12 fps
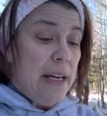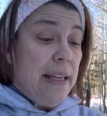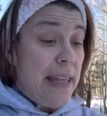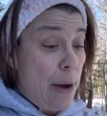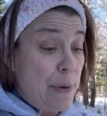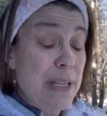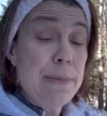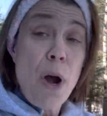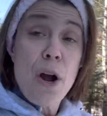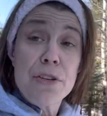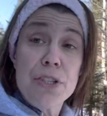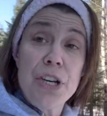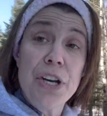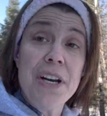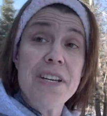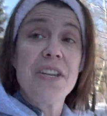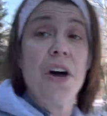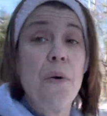That was in March,
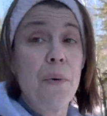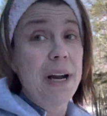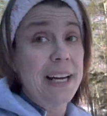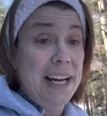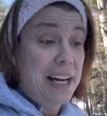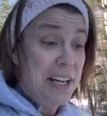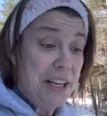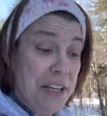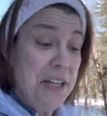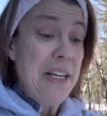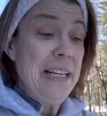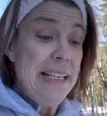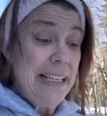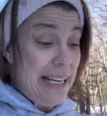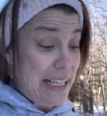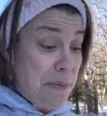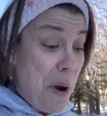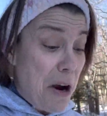so
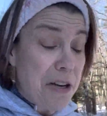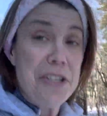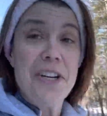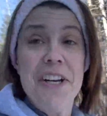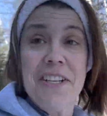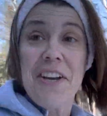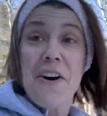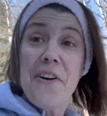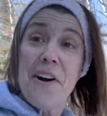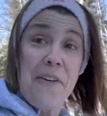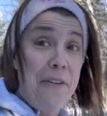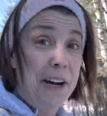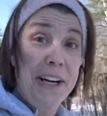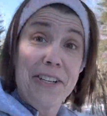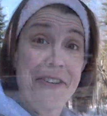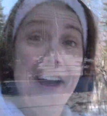it's March, so we're gonna try